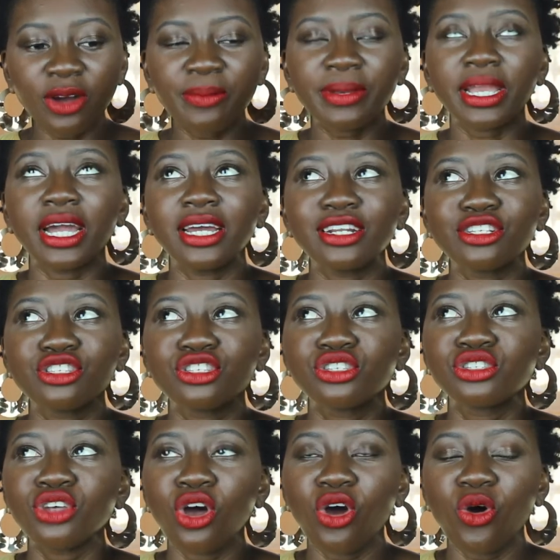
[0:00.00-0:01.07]
Oh my God, it's
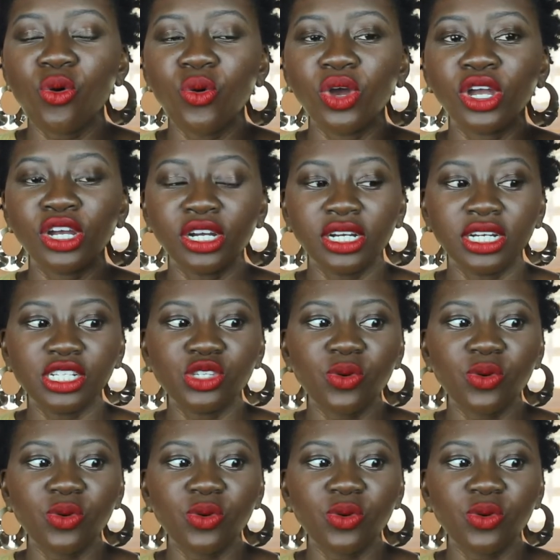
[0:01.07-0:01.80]
so good.